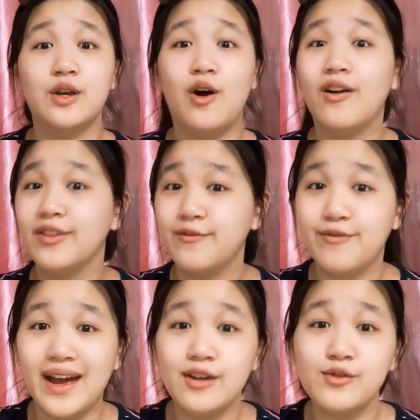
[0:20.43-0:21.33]
all the
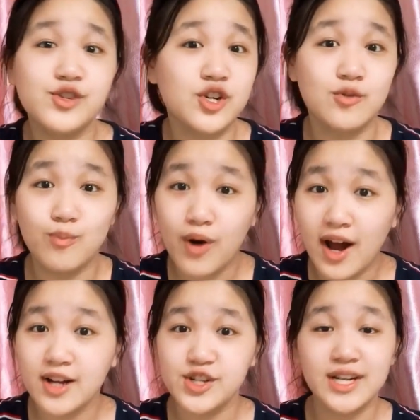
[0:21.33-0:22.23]
final term
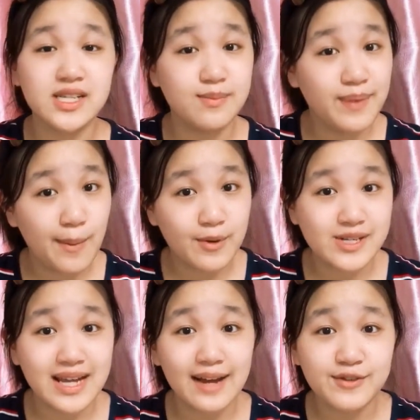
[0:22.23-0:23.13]
projects and
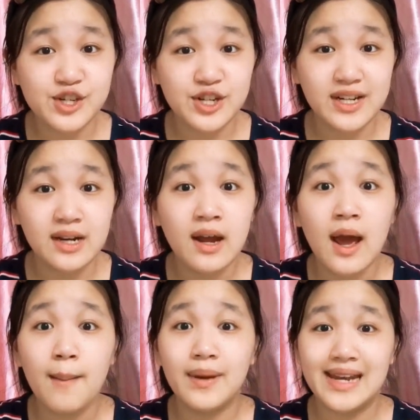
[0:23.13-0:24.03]
papers I have to turn.
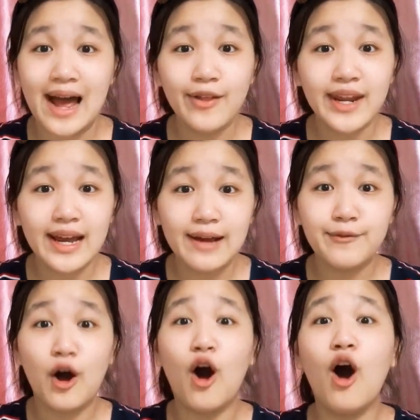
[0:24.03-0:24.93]
But now that I
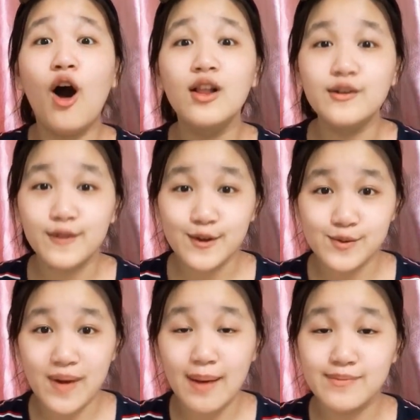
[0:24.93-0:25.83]
have all of
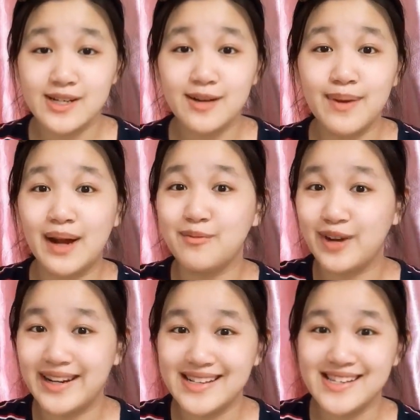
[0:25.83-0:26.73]
those wrapped up, I'm
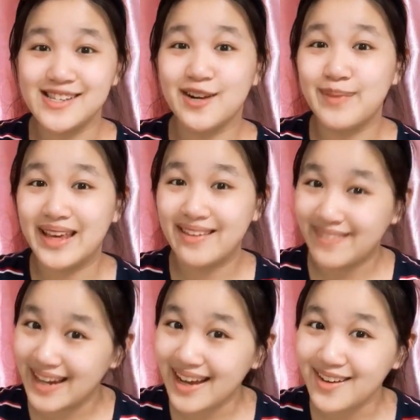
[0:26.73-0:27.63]
ready to start making
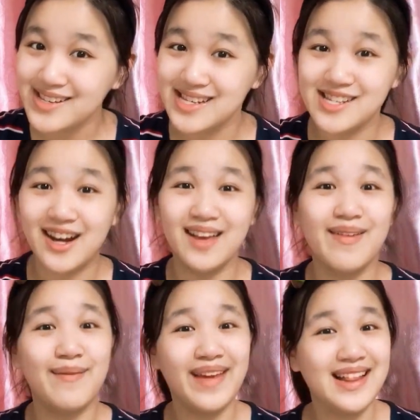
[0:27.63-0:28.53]
videos and talking
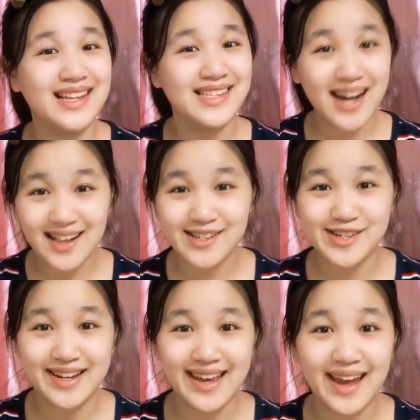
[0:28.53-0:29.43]
about
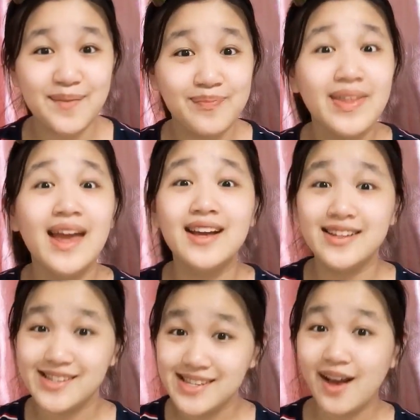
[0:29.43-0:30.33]
paleontology again.
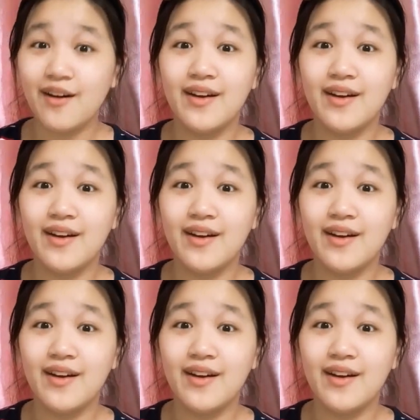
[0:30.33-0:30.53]
So,